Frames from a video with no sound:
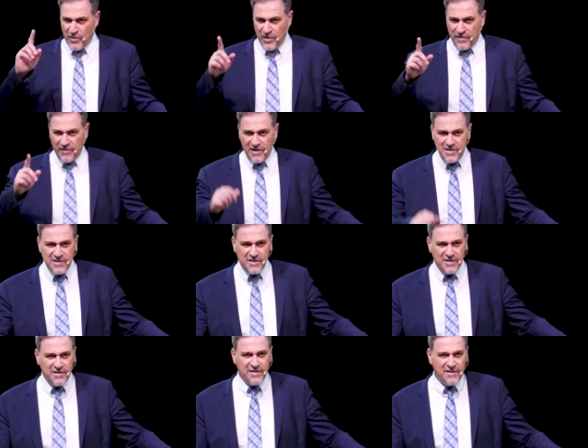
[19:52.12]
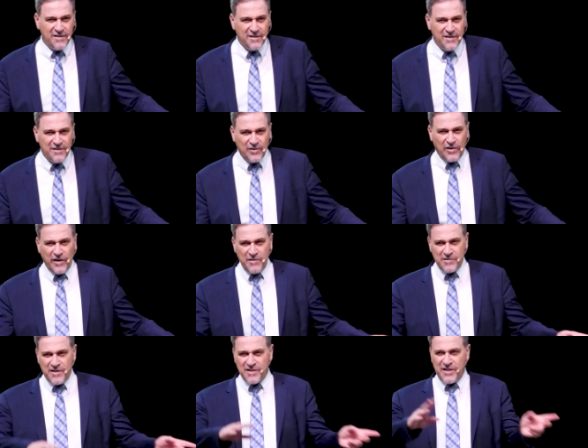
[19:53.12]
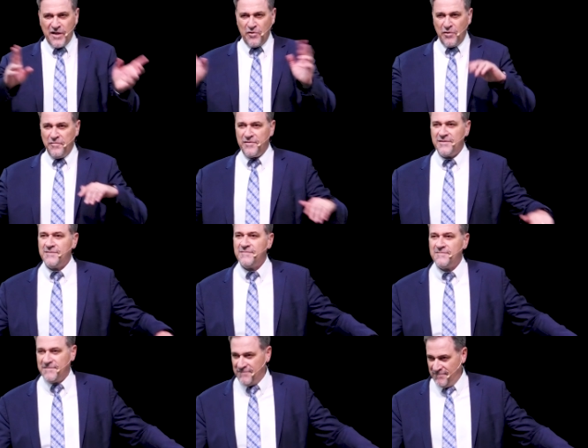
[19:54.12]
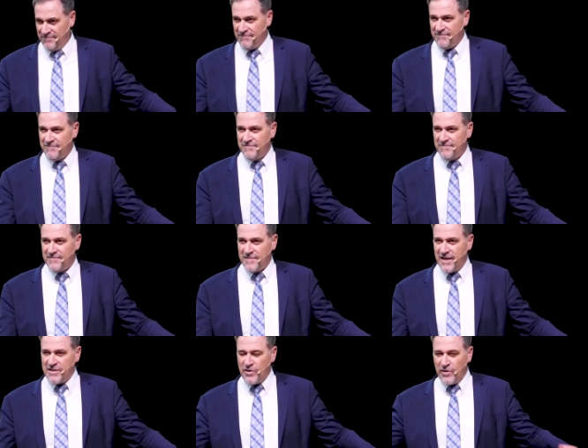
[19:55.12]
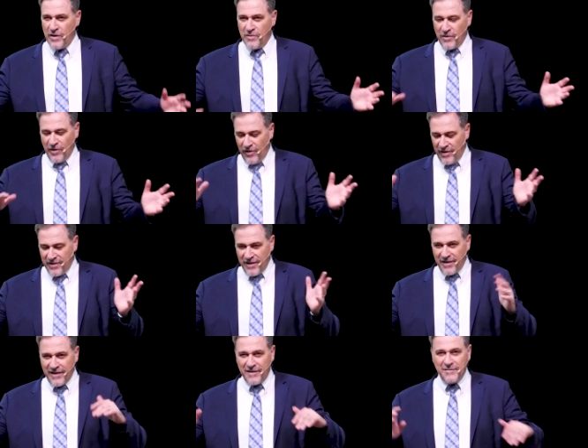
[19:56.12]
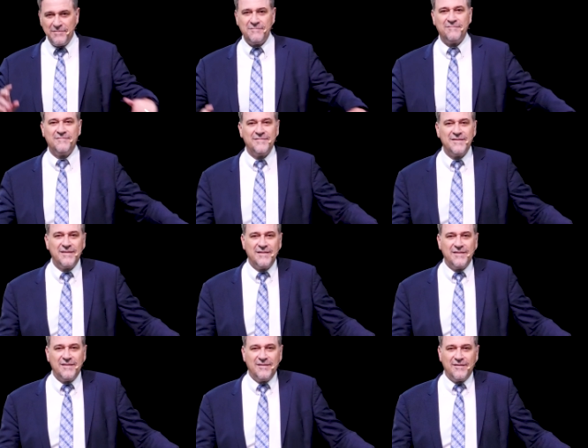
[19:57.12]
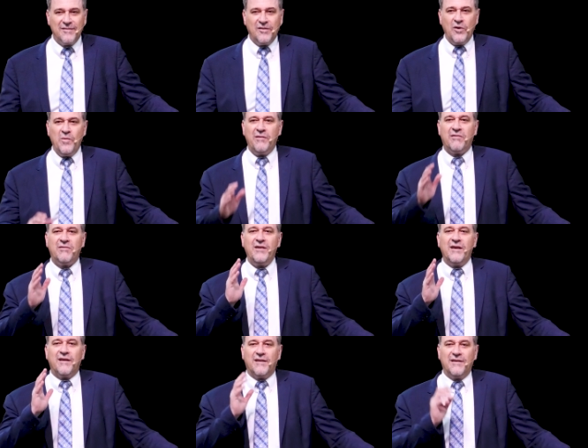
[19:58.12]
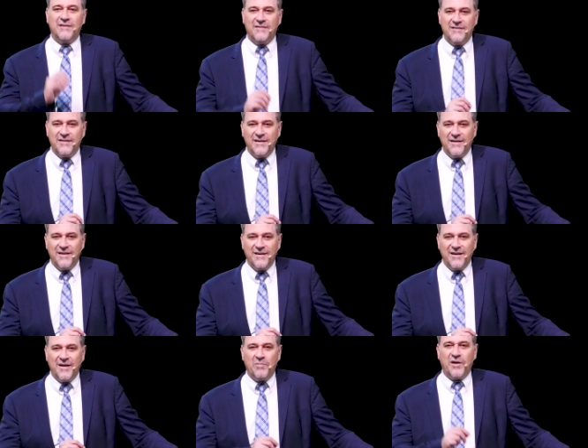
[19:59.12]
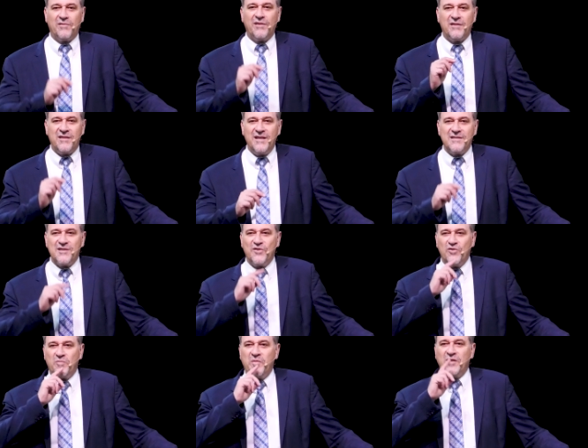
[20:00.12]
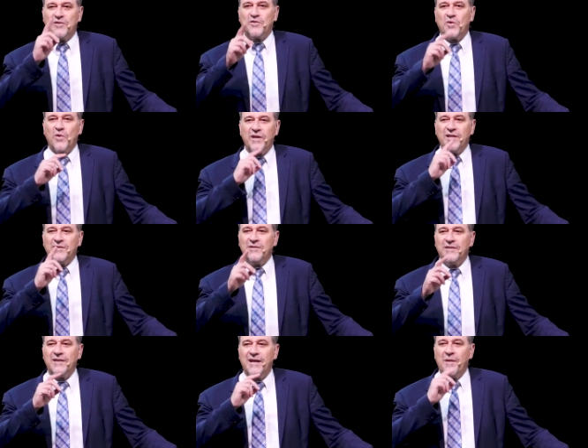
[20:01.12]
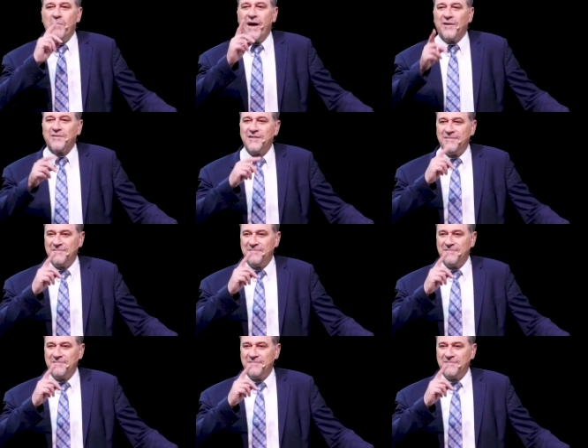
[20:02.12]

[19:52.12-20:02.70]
advice to close this year off? As you go on holiday now, go and think about the things that you've been talking about.